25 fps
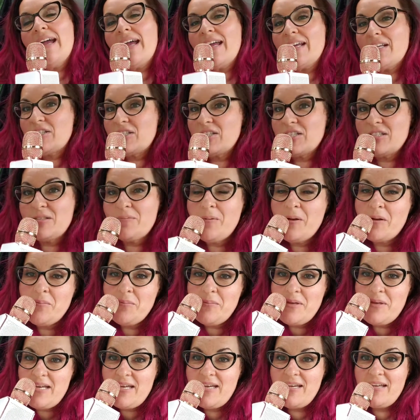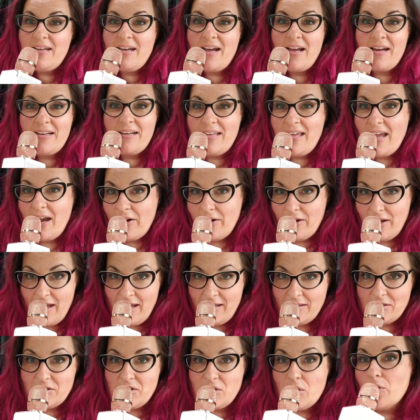it's just been me kind of
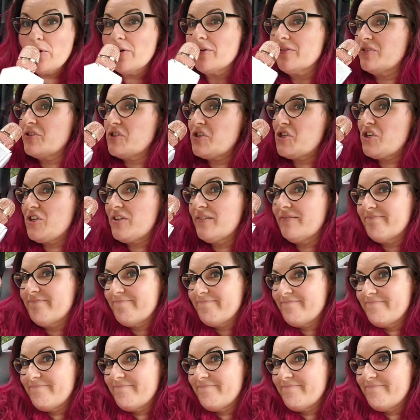carrying the torch,